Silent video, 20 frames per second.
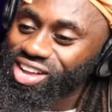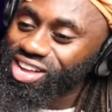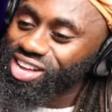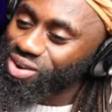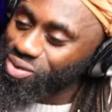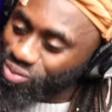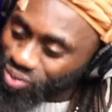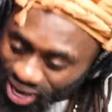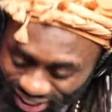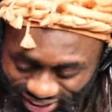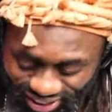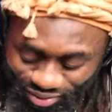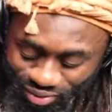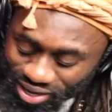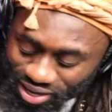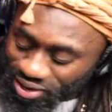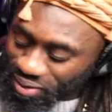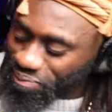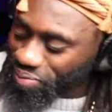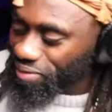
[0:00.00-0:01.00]
Wait till when
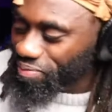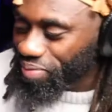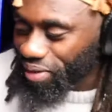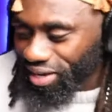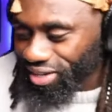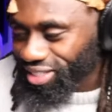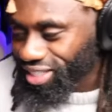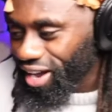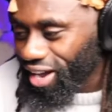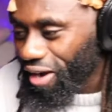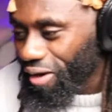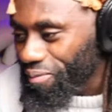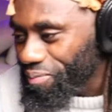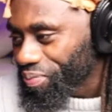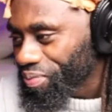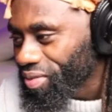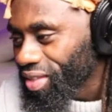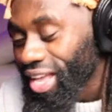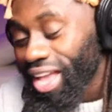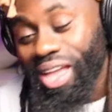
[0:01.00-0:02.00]
the beat builds up.
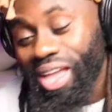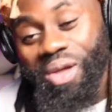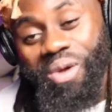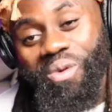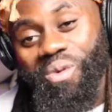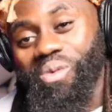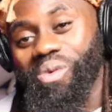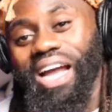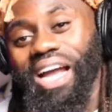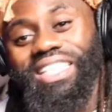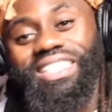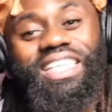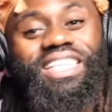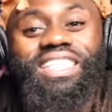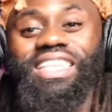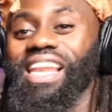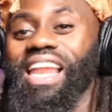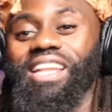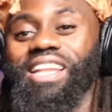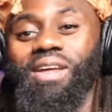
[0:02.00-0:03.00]
Wait till she
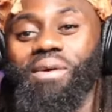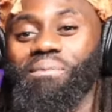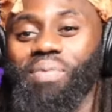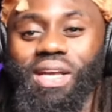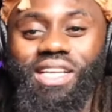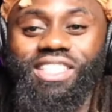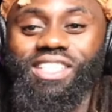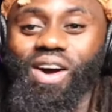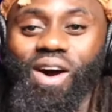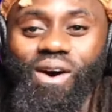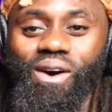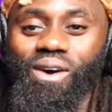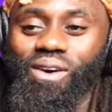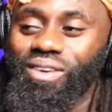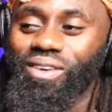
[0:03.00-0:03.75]
let the beats go.